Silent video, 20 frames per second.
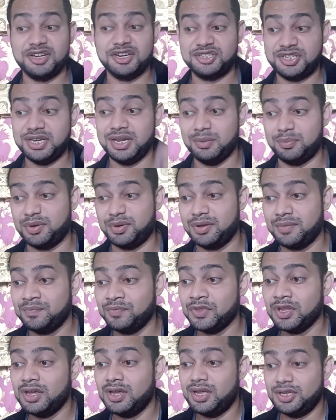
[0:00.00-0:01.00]
cheap.
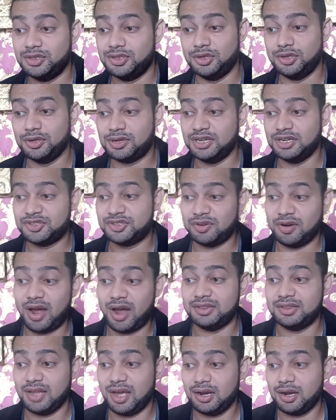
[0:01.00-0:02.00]
So you can
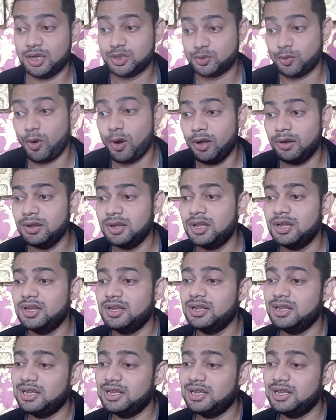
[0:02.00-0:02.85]
try that as well.